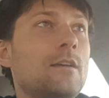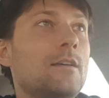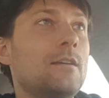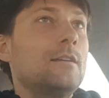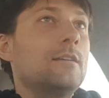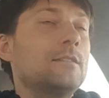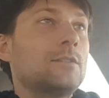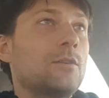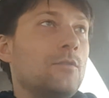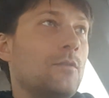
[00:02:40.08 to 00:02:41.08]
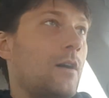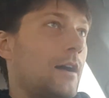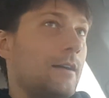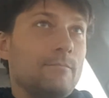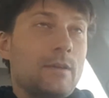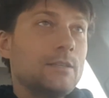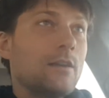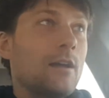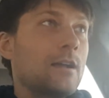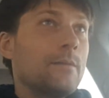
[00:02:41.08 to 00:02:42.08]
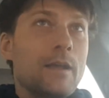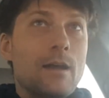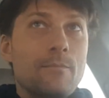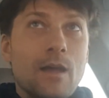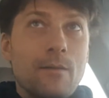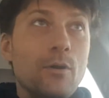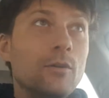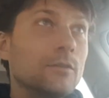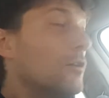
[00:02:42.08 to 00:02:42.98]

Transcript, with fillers: so I saw it coming up. I pulled over,